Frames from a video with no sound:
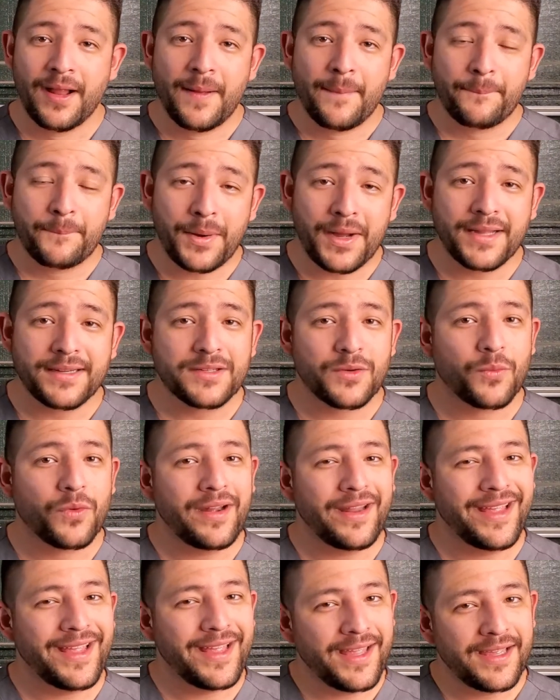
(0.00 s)
But
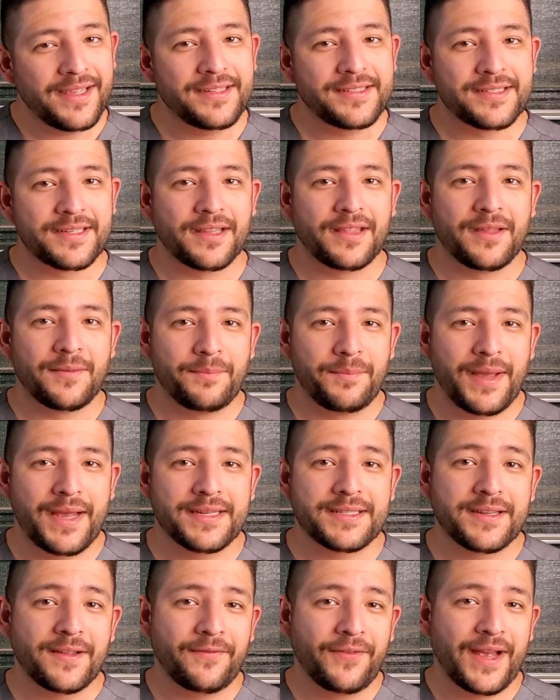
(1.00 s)
what is the
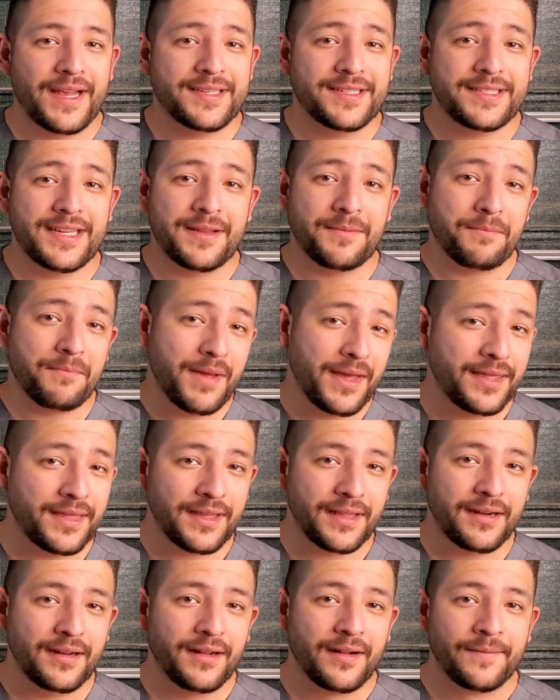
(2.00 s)
best fasting
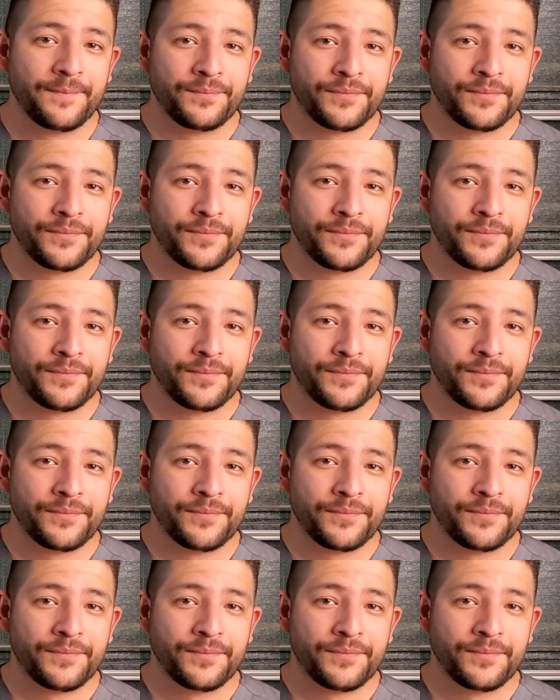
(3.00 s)
method